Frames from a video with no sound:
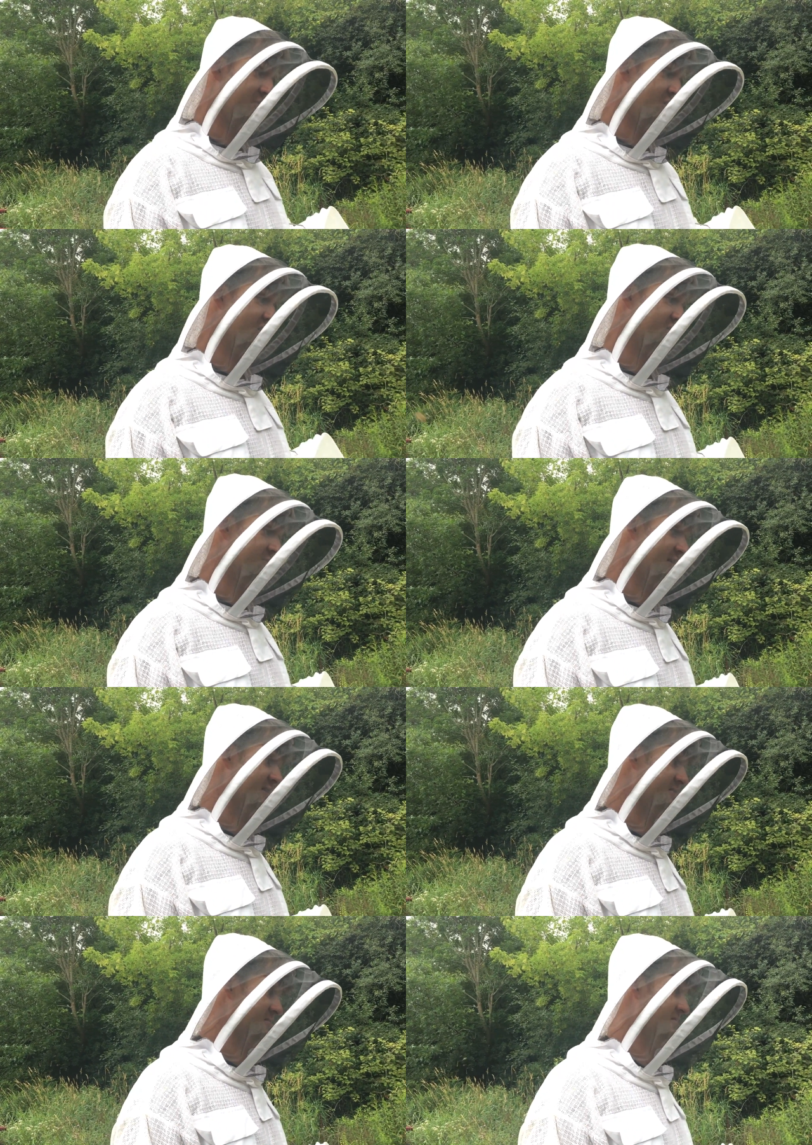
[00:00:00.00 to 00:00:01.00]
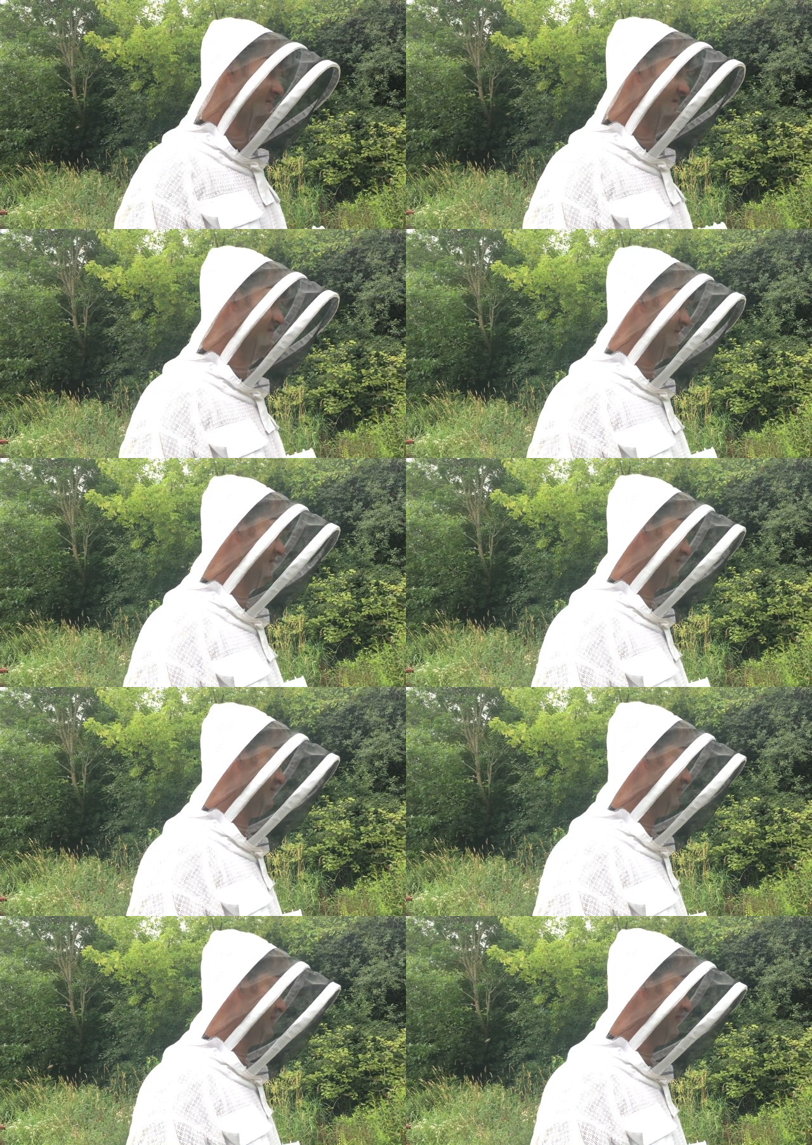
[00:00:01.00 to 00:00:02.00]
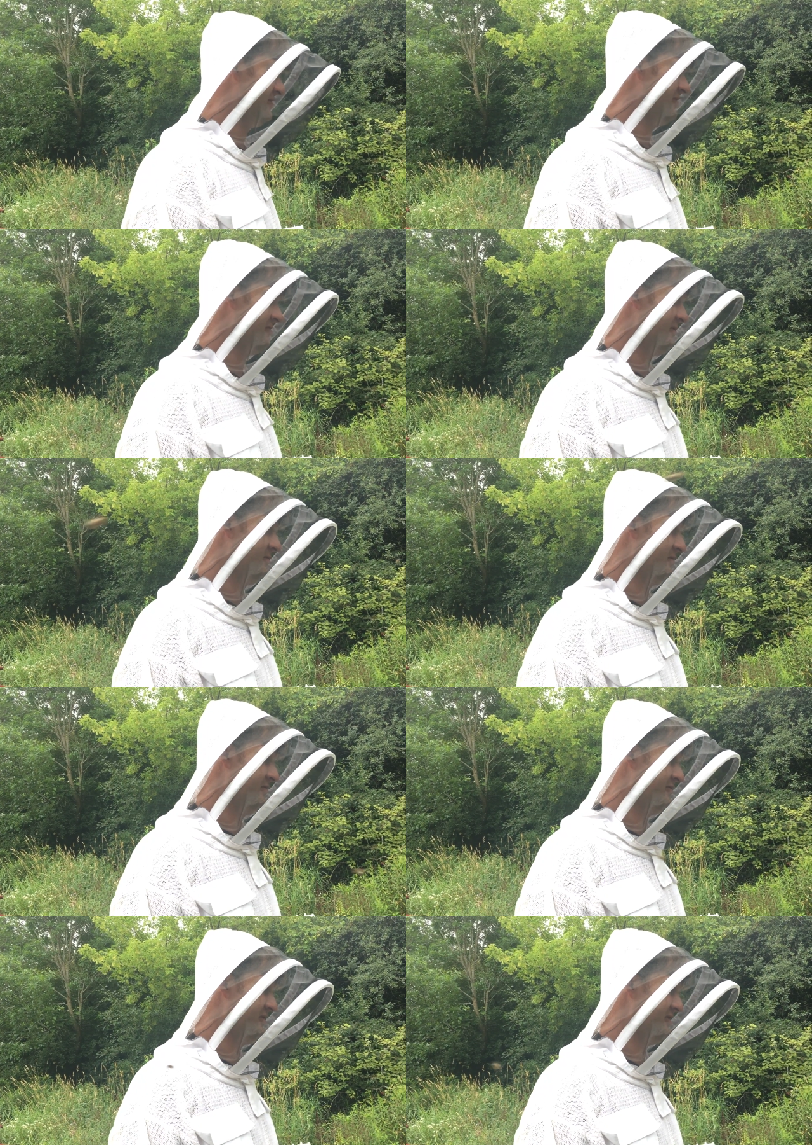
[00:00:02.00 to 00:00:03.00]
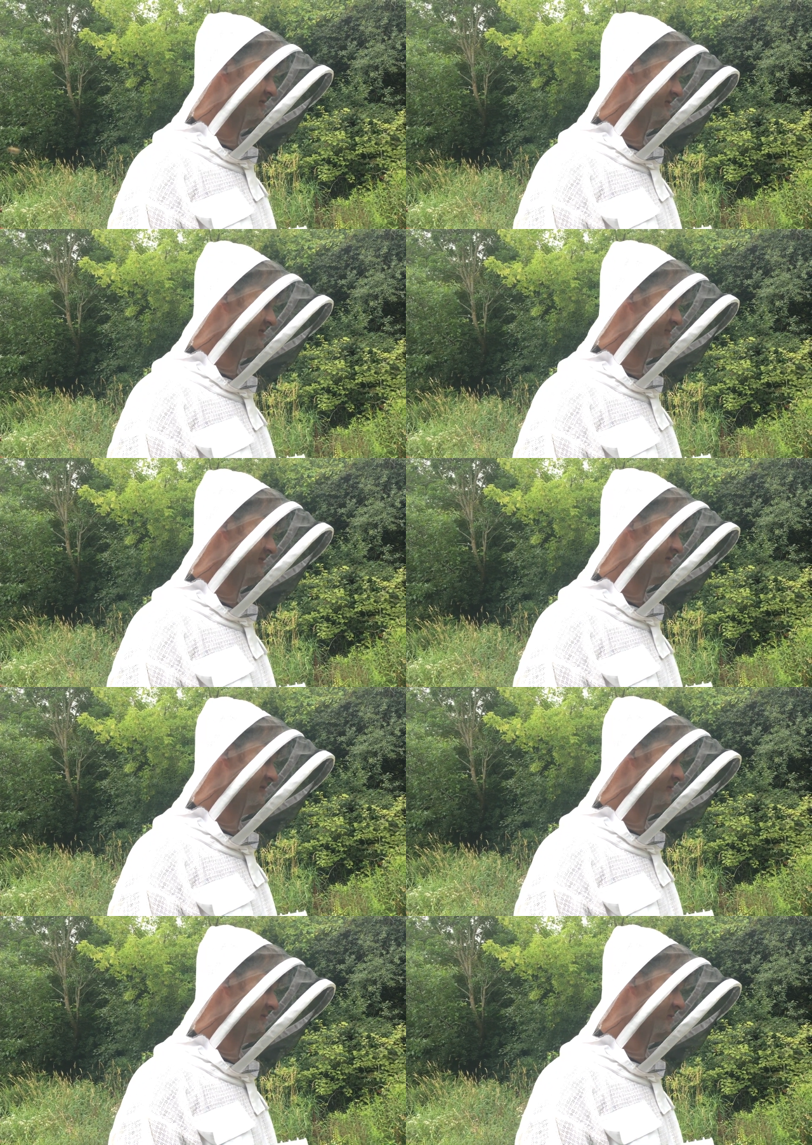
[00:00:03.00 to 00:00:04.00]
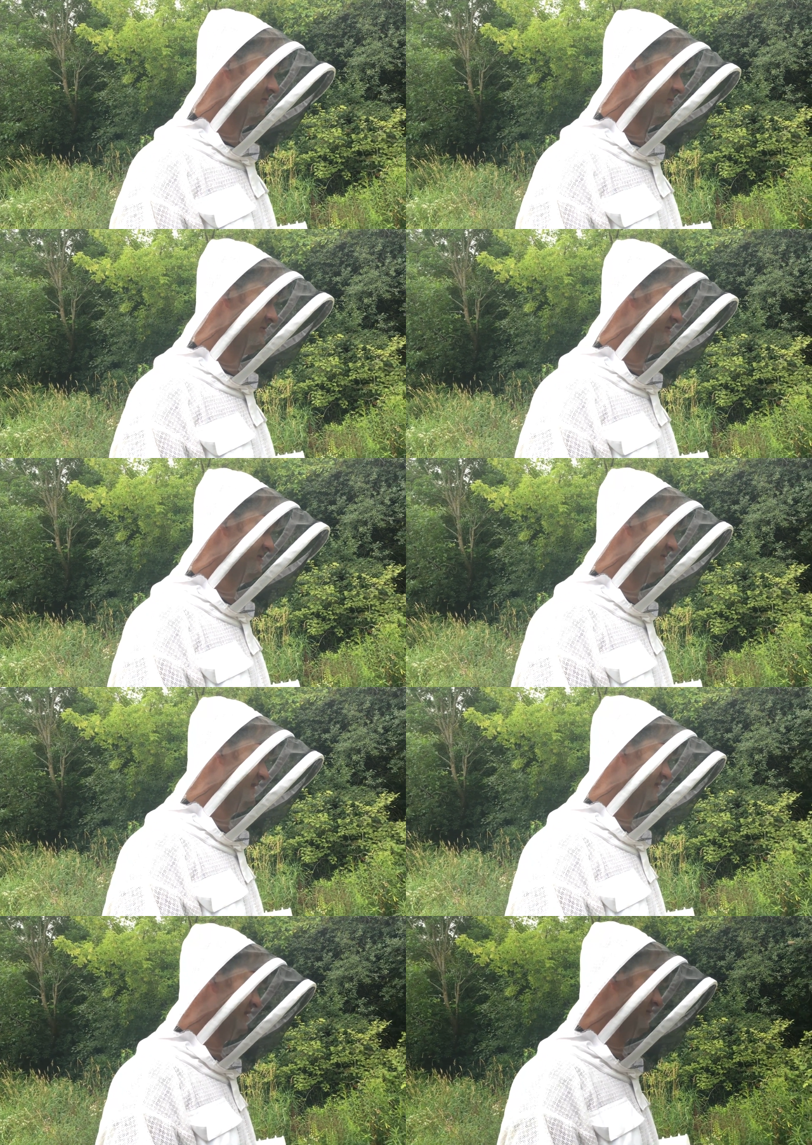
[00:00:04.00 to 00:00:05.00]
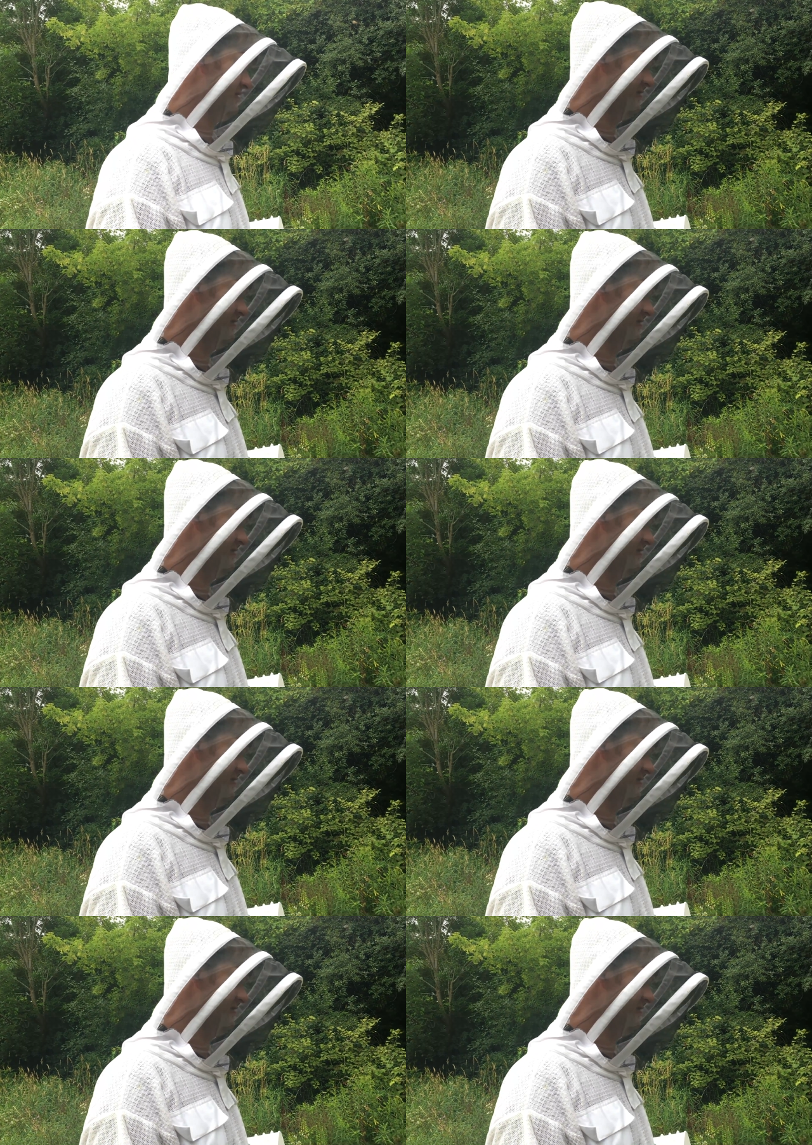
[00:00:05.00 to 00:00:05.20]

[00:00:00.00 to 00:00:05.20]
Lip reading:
[unreadable: no face in view]